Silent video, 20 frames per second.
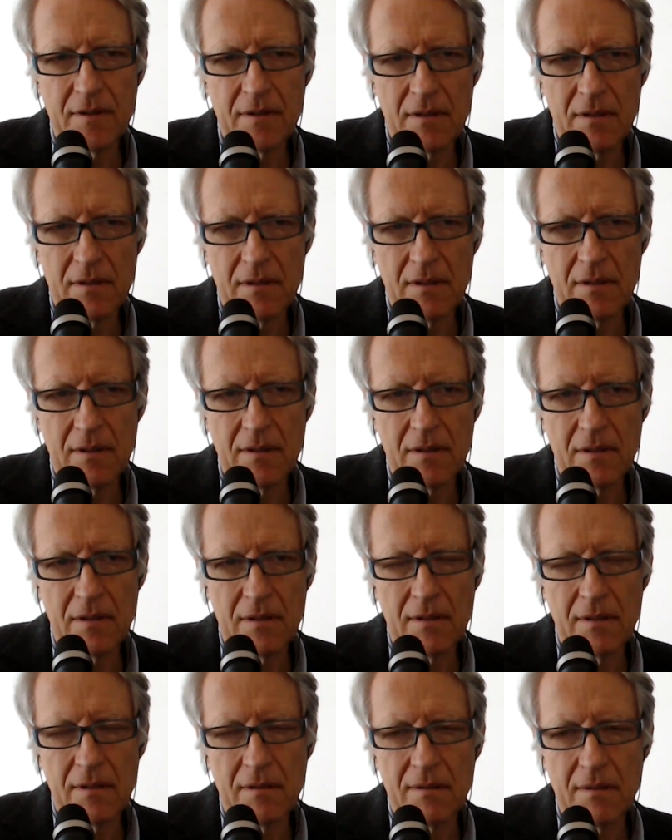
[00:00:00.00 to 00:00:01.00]
the
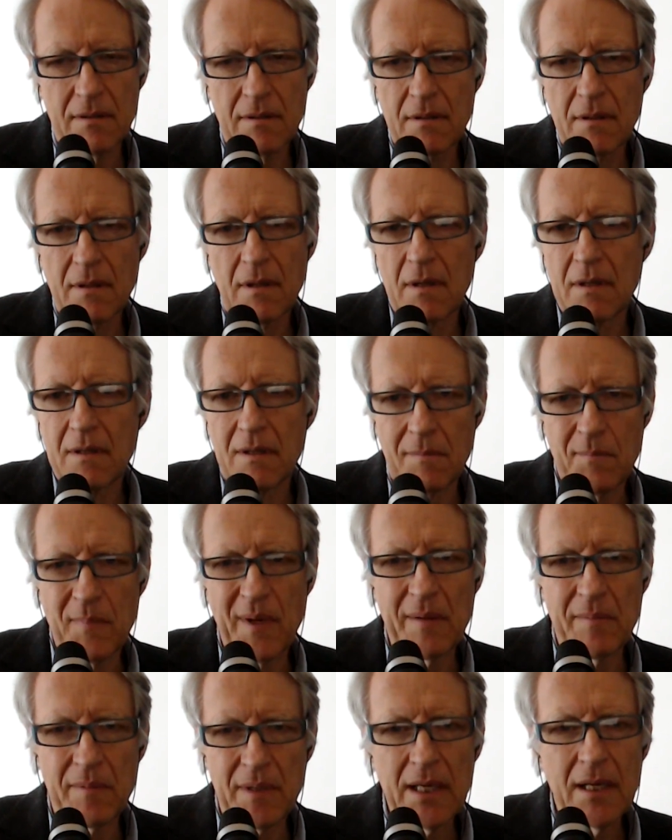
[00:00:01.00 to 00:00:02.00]

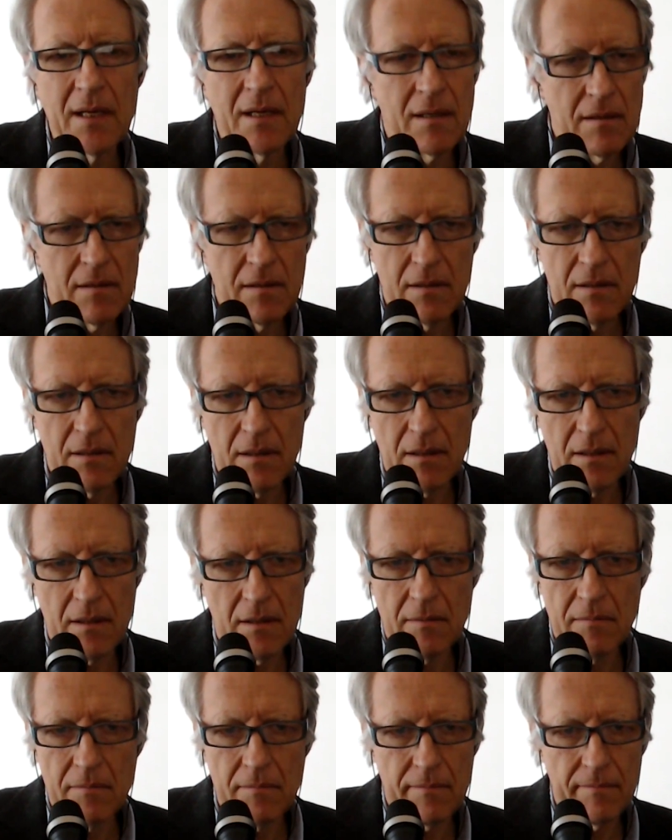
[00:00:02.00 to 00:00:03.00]
public,
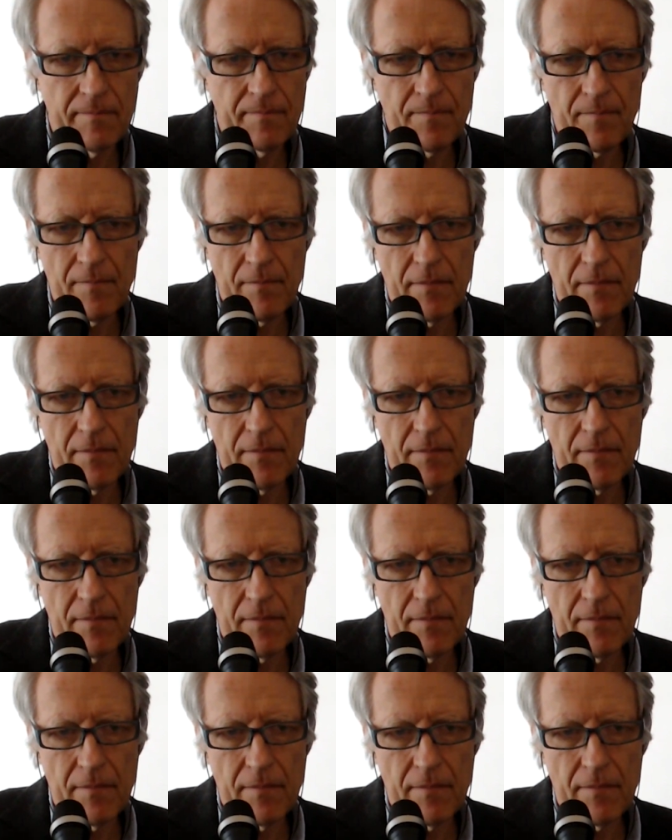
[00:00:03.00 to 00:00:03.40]
um,